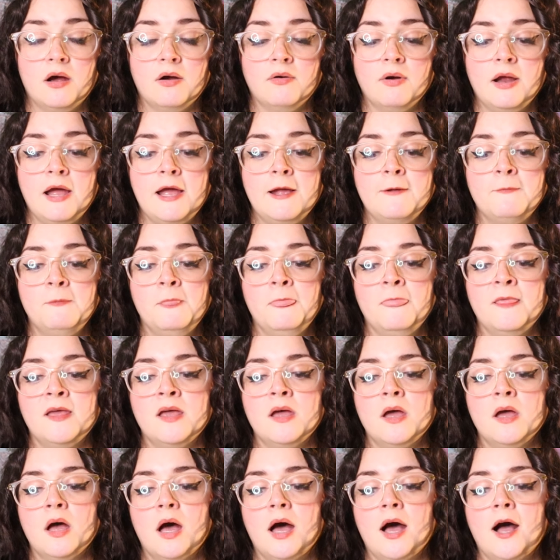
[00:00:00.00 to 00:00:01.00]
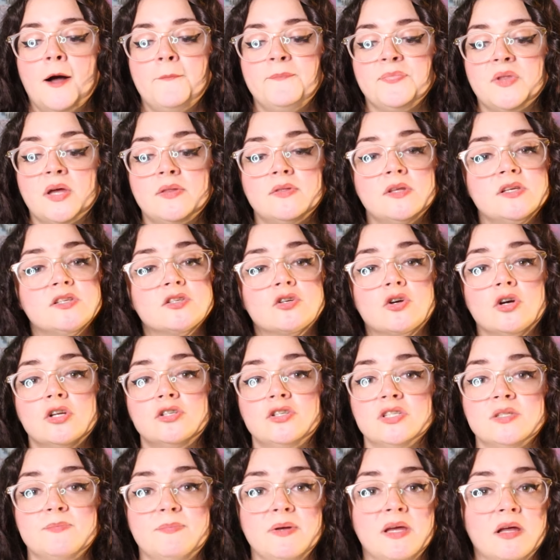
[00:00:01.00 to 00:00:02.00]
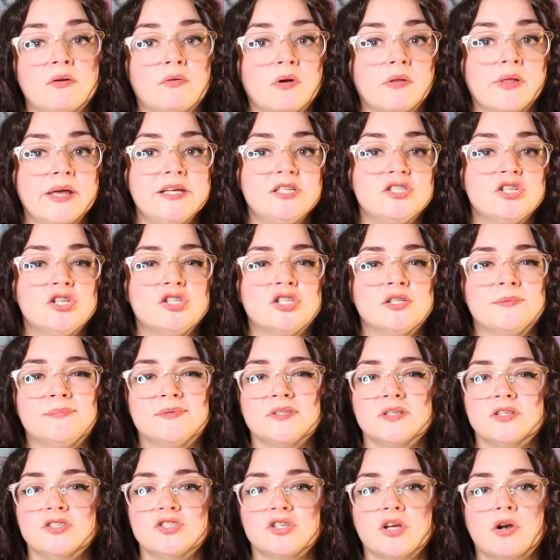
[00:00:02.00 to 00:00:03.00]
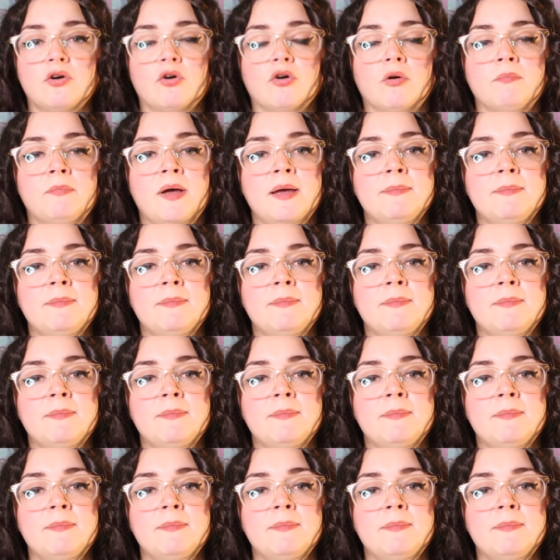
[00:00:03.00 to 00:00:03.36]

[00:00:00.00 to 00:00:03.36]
All right, um, and this could just be in relationships in general.